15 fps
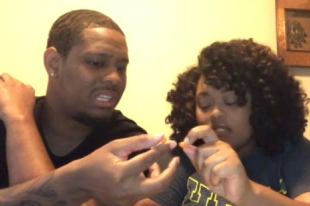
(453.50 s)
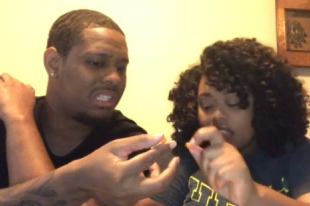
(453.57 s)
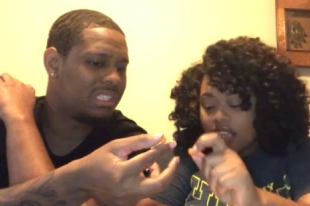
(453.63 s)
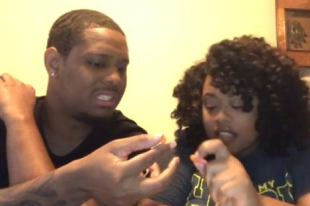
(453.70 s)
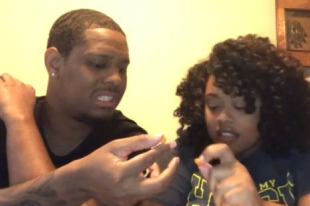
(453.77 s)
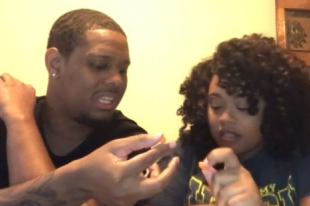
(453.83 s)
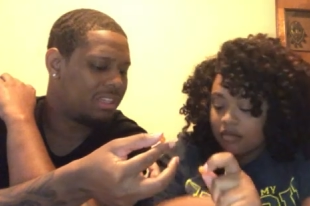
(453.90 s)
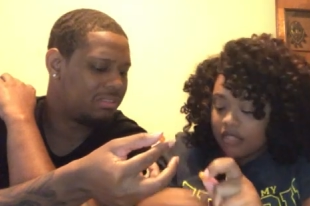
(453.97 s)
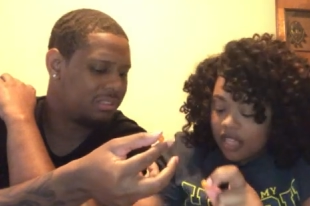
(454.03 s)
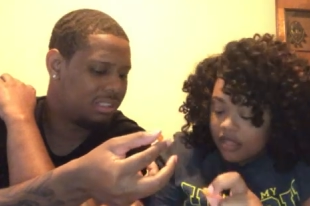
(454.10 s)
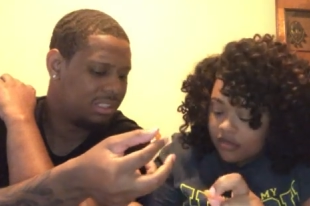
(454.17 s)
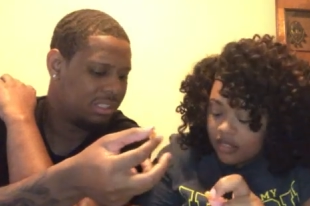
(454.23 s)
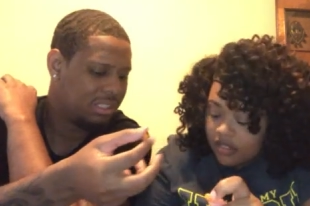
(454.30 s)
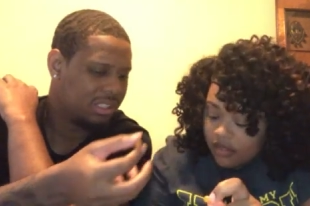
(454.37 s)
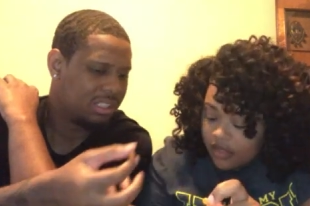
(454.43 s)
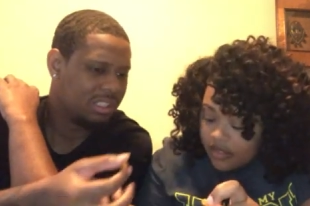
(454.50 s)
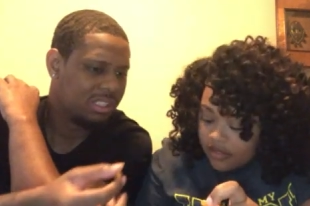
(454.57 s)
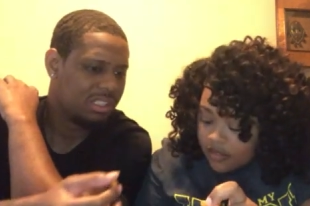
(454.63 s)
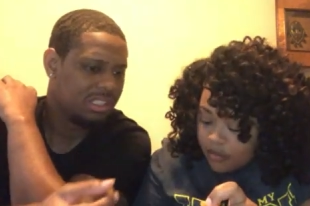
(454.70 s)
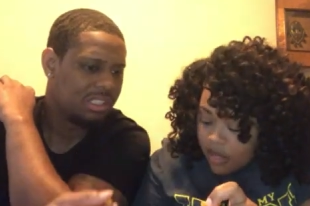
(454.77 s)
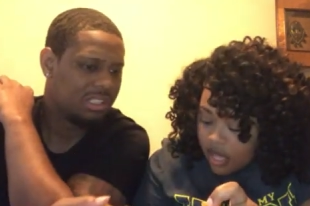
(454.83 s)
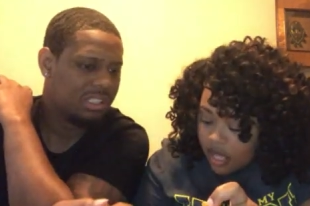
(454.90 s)
Speaker 1: on it. Yeah, sometimes
Speaker 2: they don't
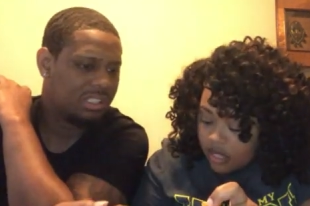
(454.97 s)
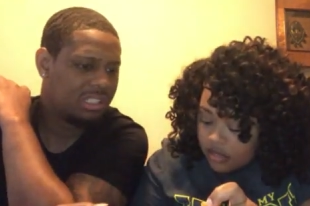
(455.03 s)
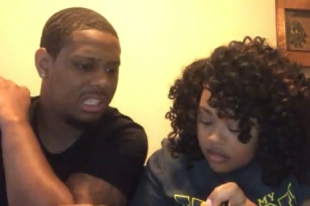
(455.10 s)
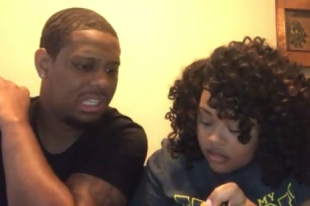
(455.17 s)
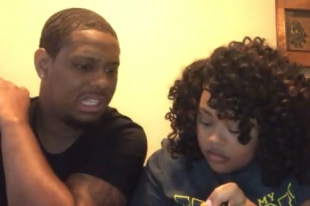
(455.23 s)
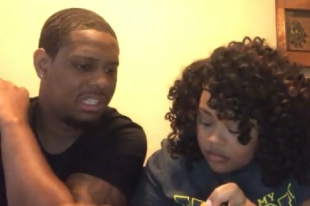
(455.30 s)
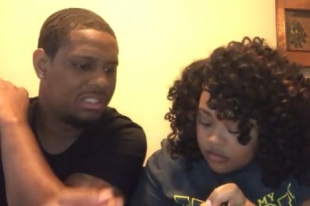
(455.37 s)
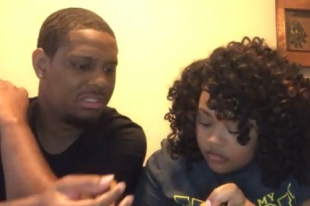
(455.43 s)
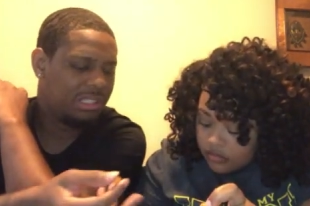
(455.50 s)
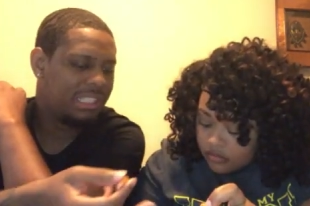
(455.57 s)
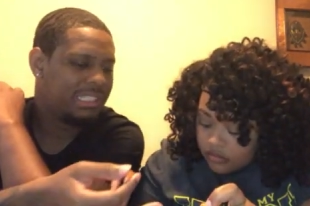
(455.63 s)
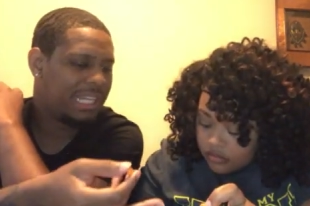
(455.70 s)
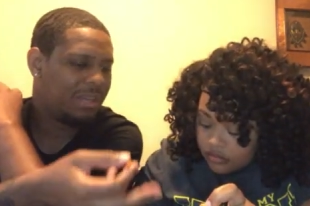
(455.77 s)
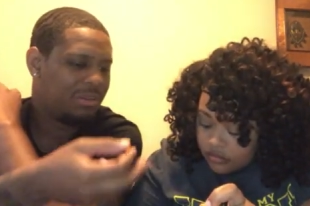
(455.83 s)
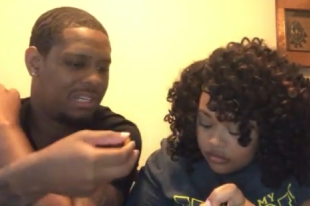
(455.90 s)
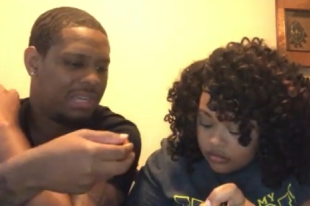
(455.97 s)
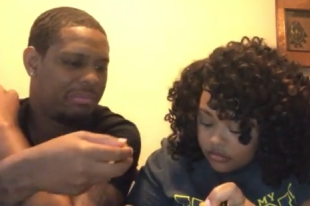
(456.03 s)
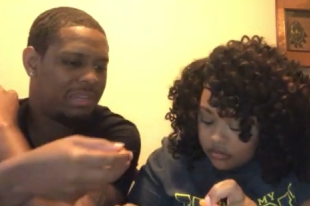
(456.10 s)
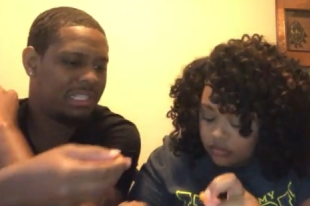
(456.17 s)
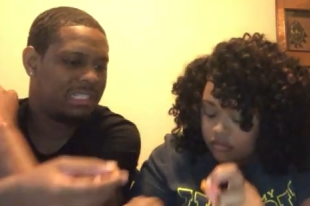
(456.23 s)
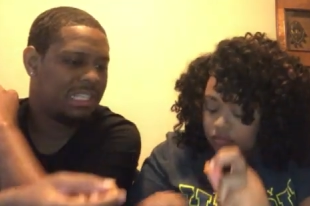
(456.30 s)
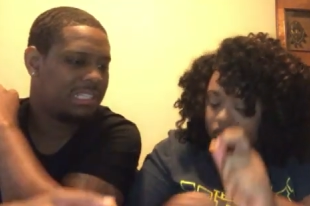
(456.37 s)
have spots.
Speaker 1: Yeah, eat that one.
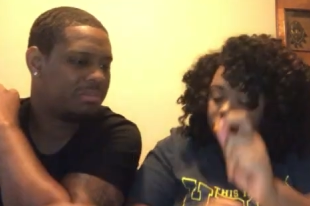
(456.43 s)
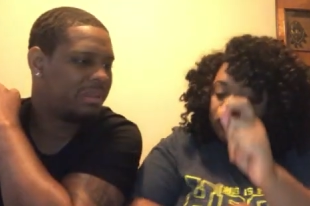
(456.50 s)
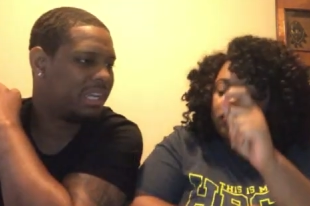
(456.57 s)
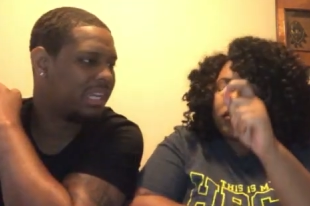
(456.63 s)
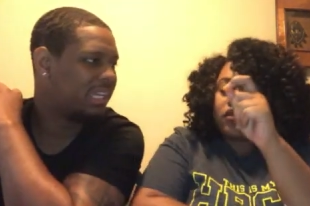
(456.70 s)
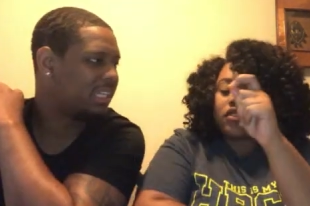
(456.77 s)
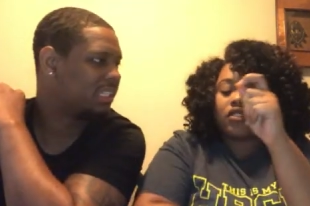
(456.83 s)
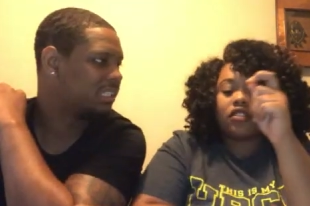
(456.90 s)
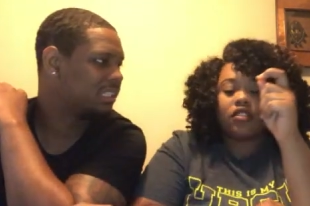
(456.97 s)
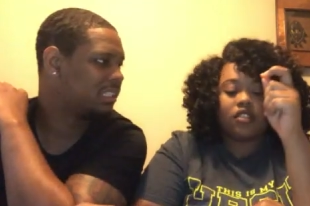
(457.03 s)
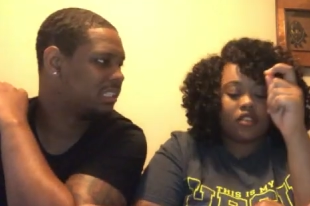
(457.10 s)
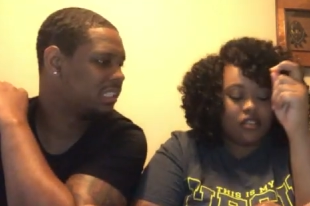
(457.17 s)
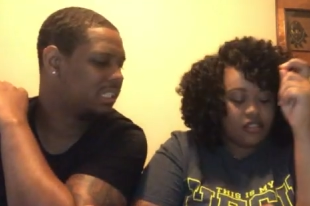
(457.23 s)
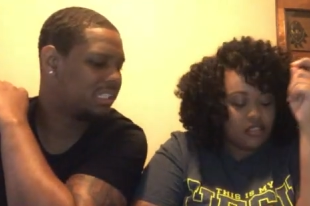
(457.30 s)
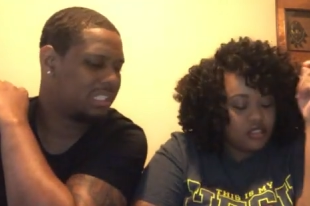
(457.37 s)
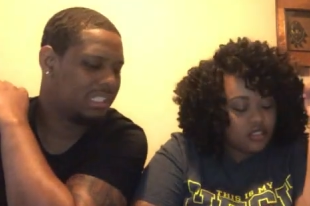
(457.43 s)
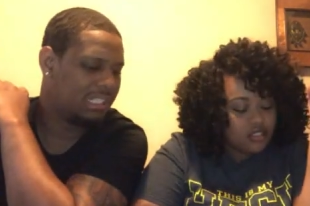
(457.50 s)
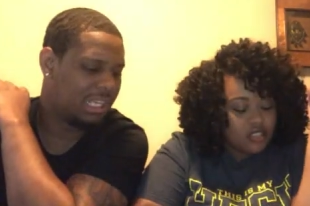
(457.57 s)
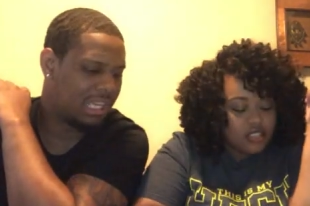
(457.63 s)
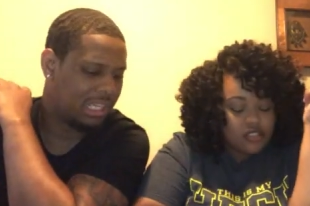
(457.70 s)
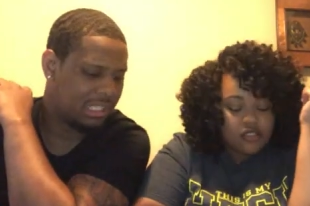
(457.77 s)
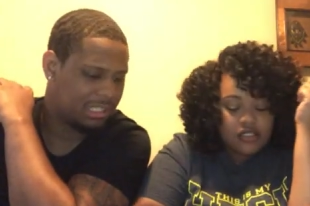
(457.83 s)
That might taste bad. Yeah,
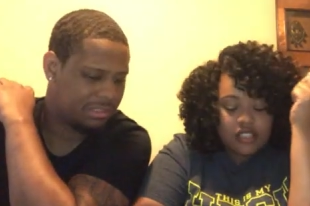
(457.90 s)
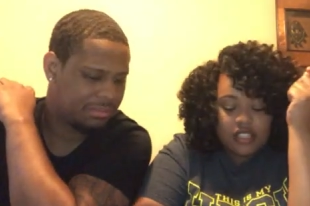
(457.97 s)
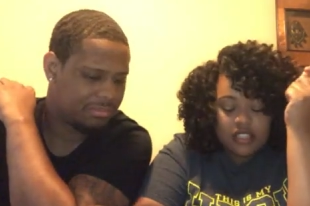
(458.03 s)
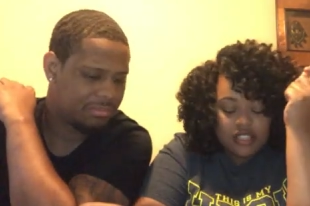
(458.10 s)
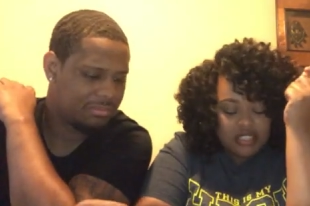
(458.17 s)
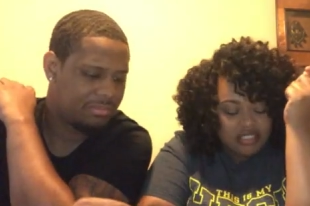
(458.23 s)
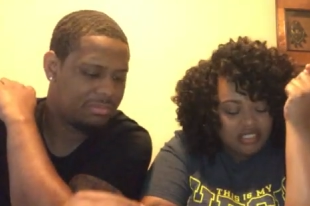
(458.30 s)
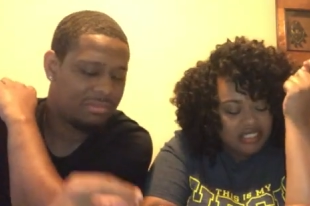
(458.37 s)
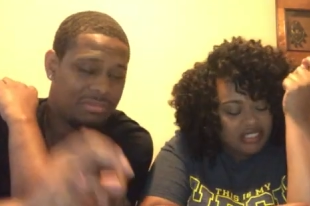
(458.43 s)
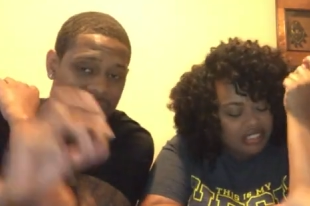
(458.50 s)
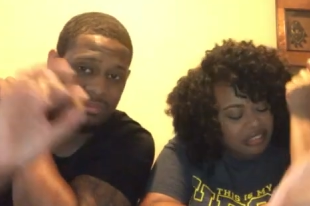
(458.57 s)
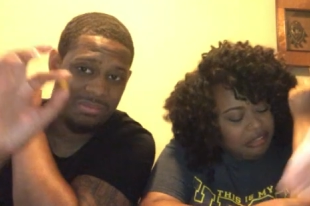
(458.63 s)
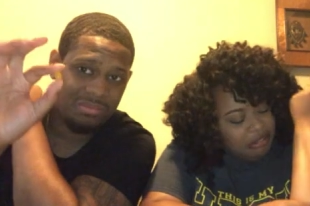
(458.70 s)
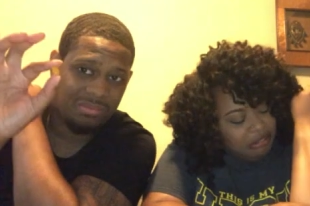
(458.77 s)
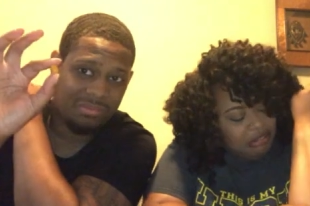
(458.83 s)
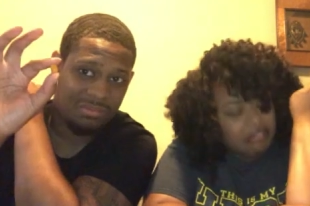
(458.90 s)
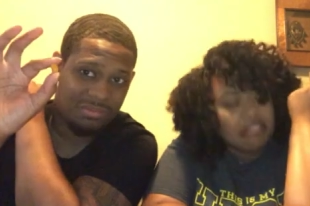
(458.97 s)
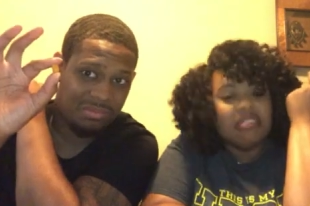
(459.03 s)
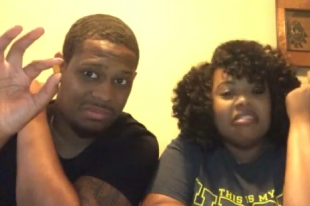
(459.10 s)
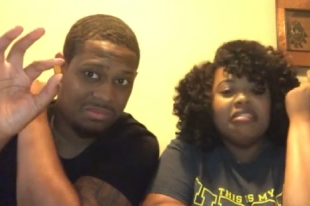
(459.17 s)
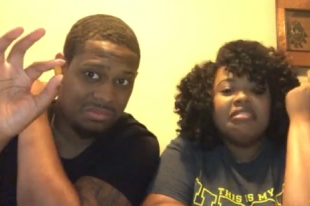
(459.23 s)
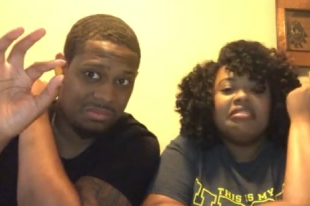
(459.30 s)
eat that. So
Speaker 2: it's either it, eh,
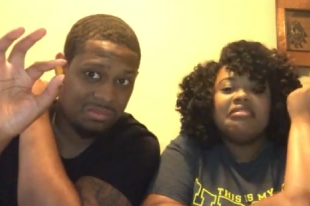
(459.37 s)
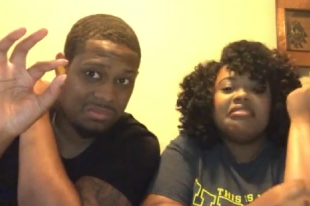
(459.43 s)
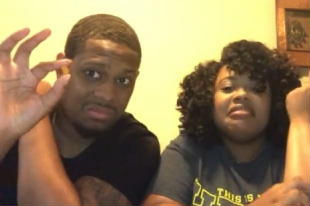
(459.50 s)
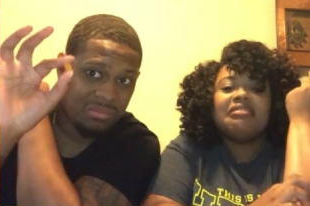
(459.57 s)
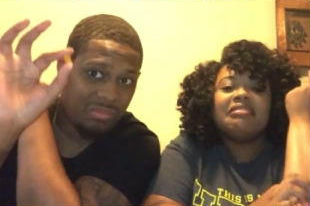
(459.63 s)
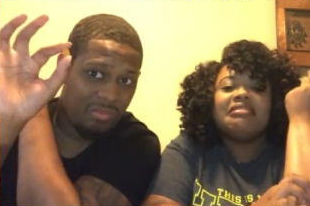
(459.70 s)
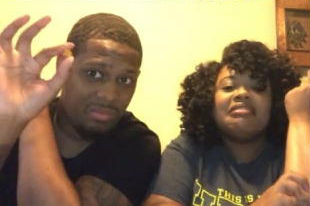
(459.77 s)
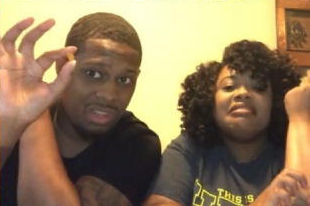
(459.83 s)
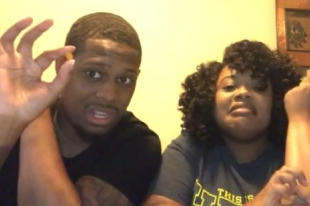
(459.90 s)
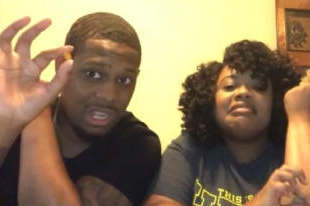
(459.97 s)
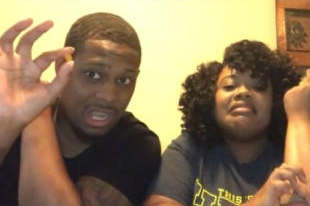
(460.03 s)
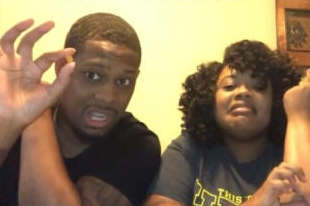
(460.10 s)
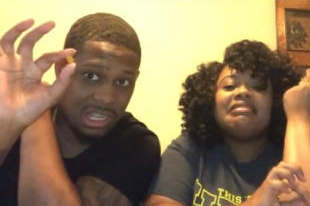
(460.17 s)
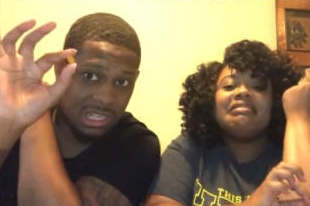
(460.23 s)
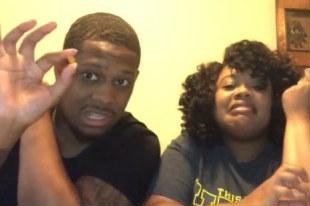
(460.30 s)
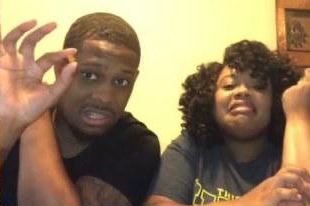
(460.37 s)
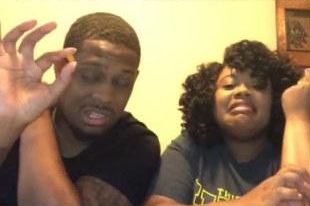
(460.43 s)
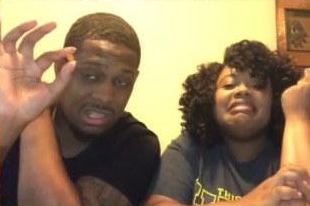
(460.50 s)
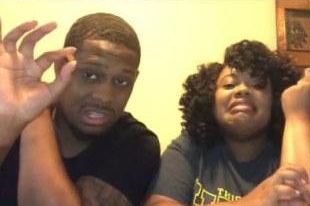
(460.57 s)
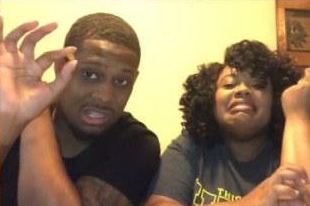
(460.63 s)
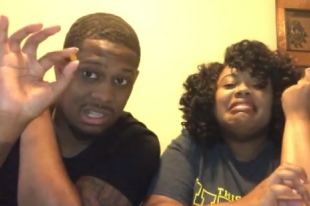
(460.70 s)
ooh.
Speaker 1: Y'all,